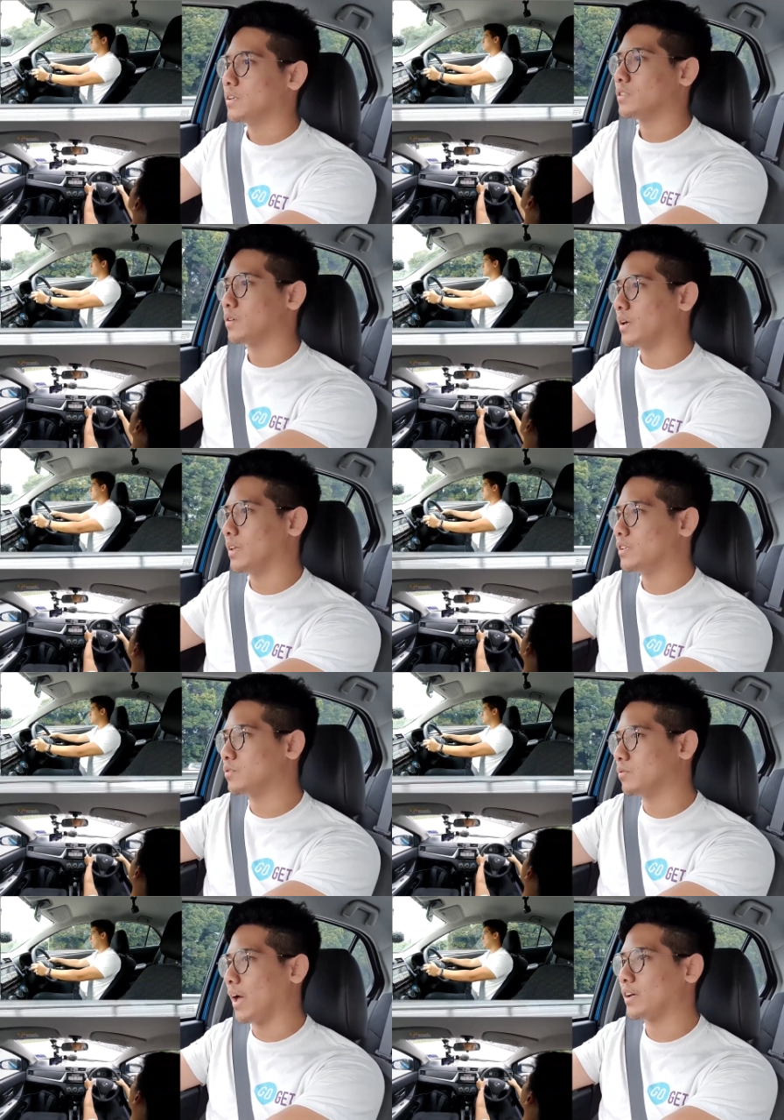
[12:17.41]
So it is
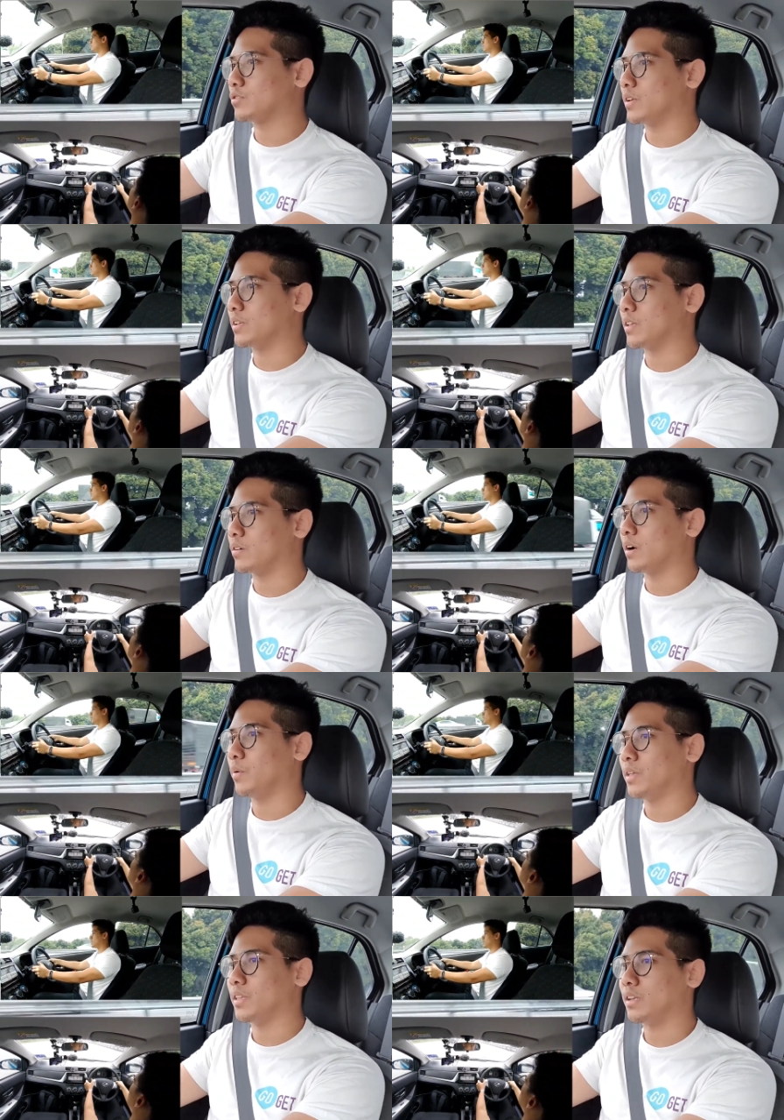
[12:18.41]
actually a town car.
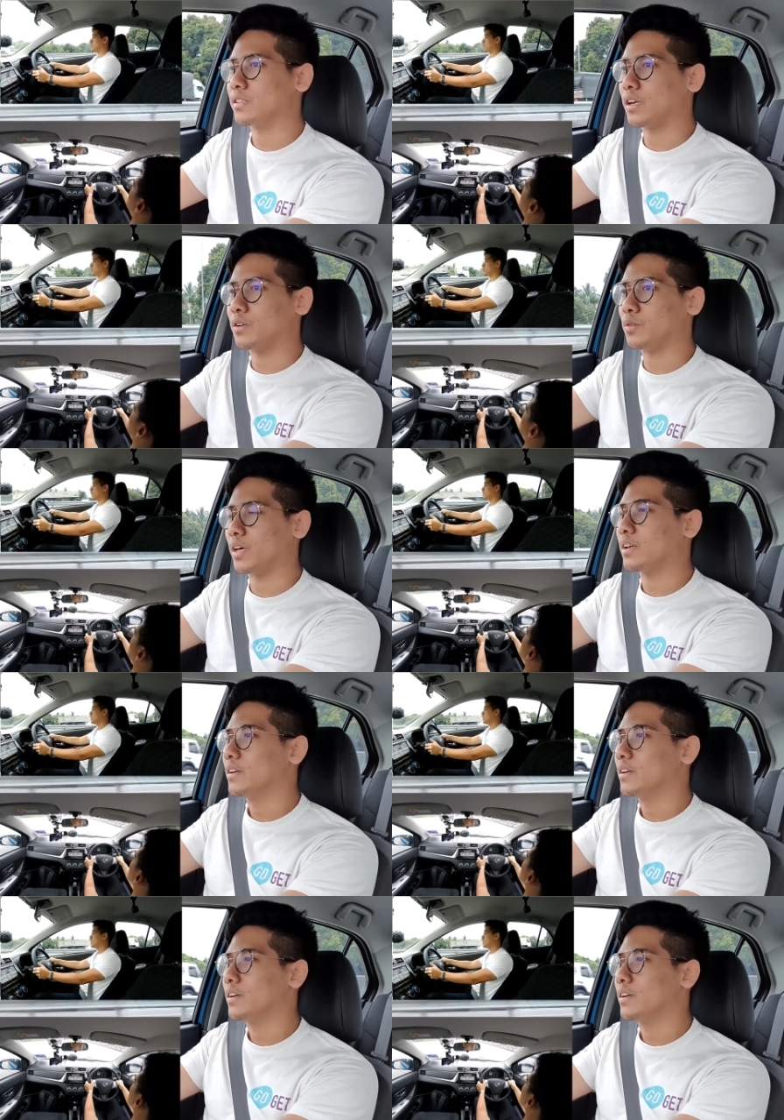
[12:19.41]
Why did this guy do that?